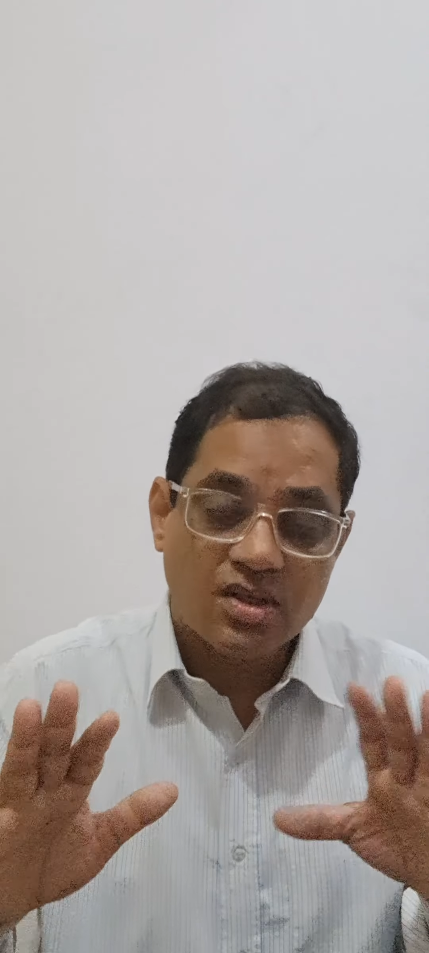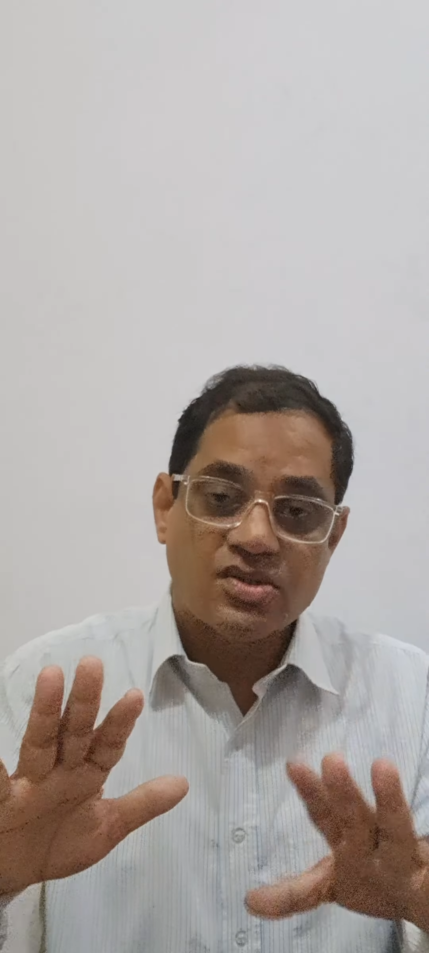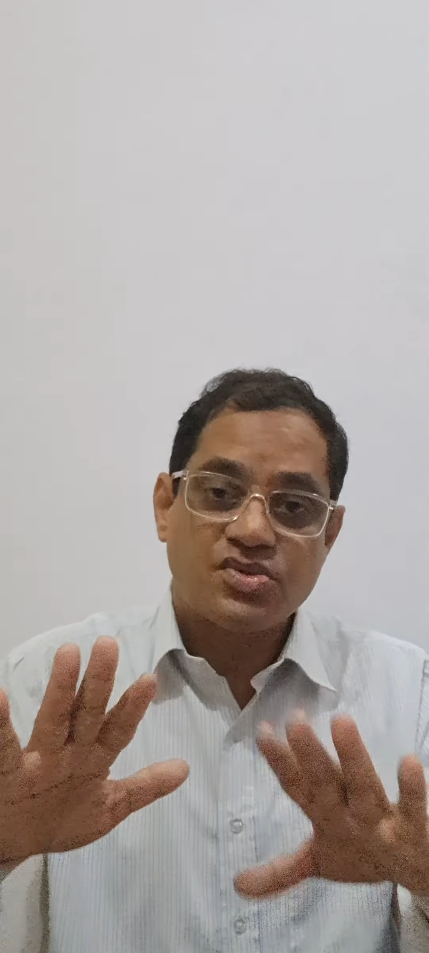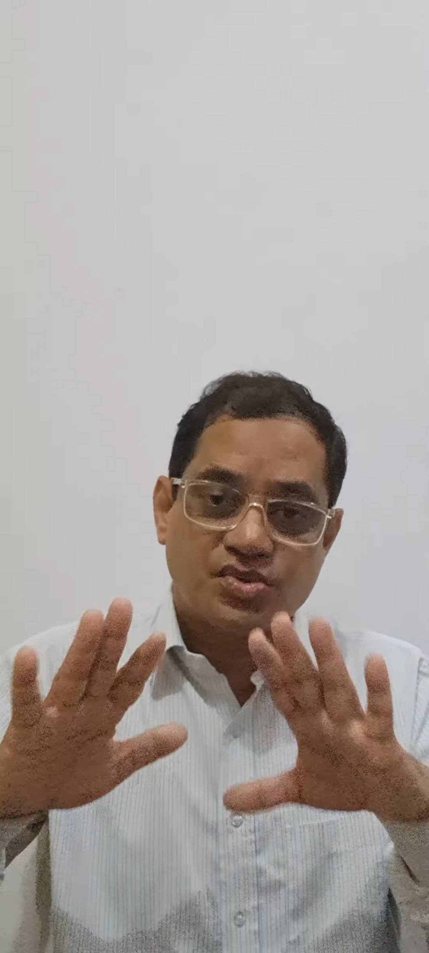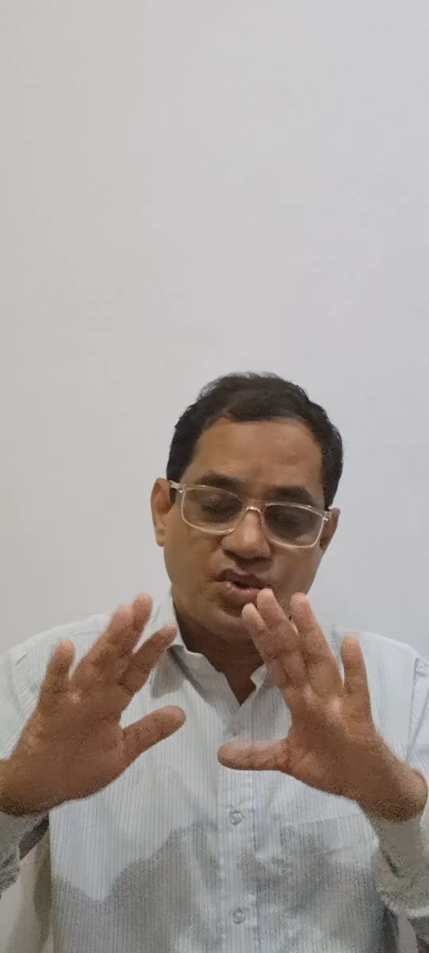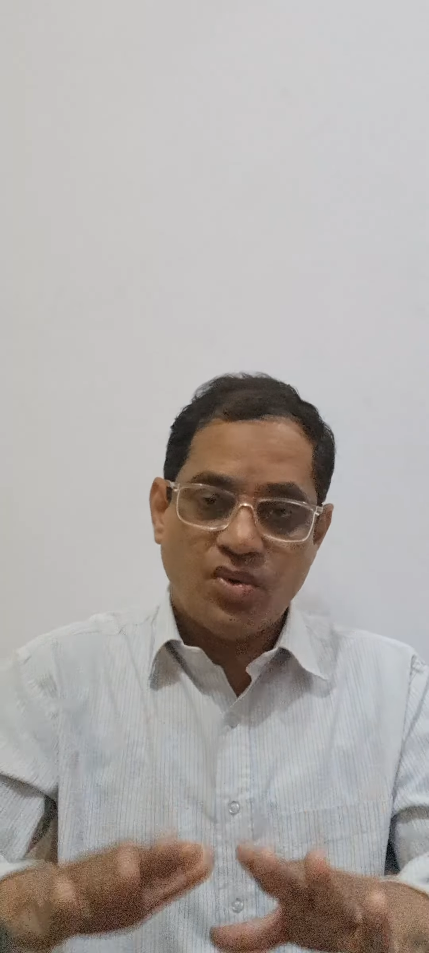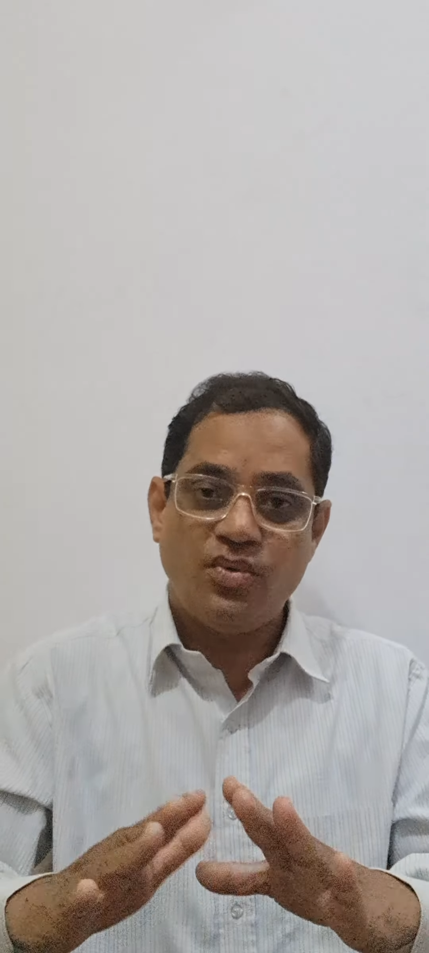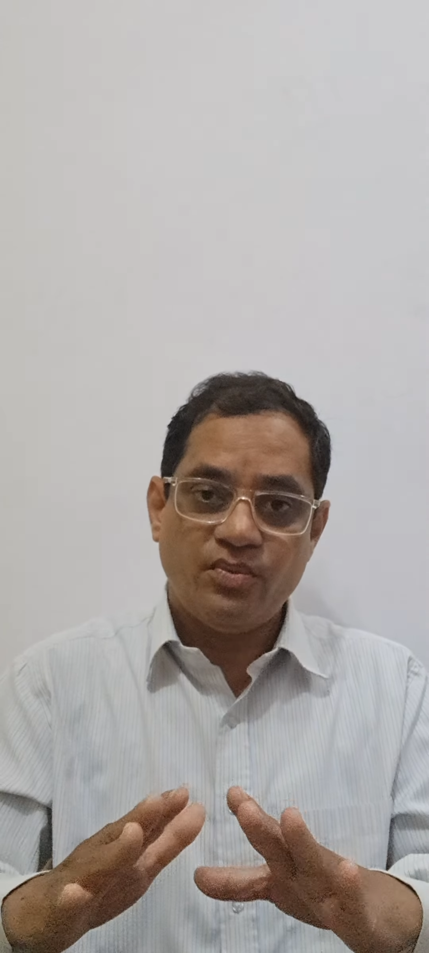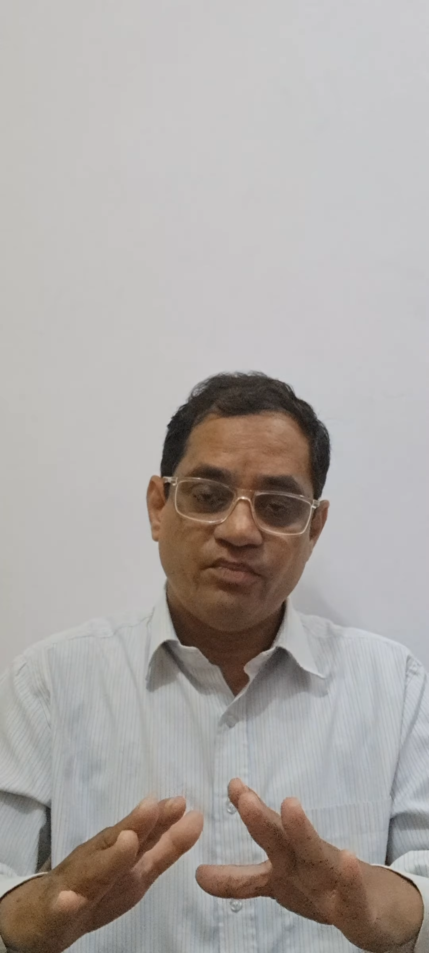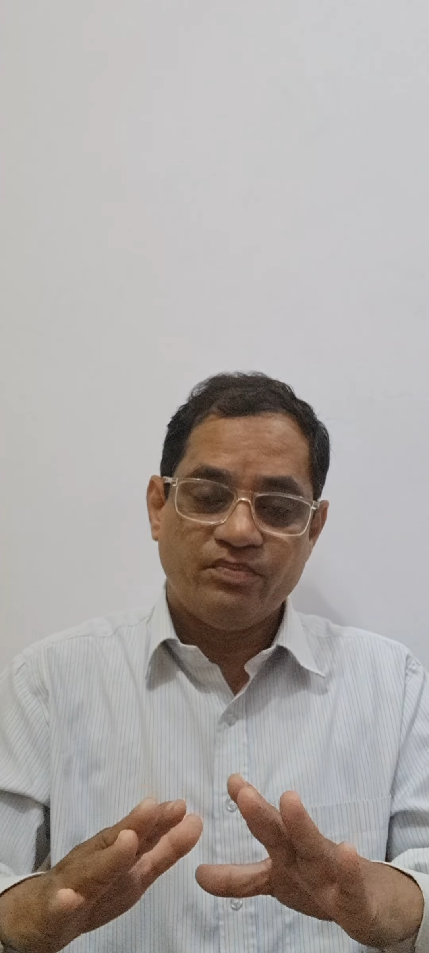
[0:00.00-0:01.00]

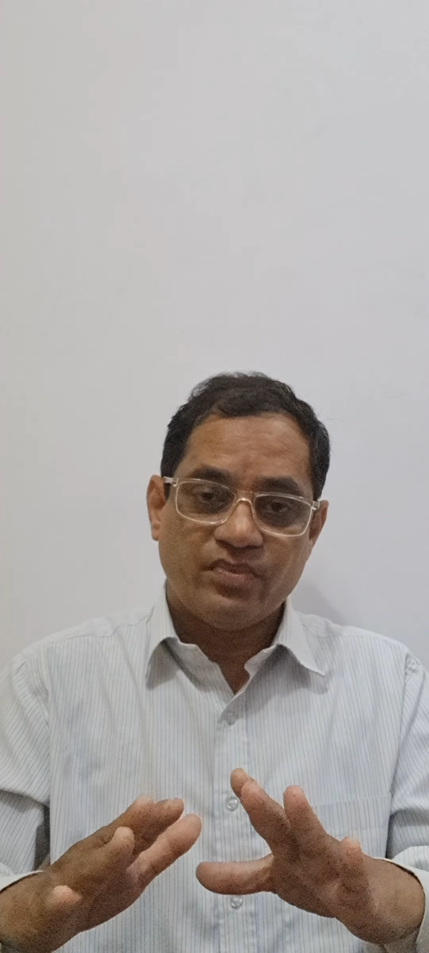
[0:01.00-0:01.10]
So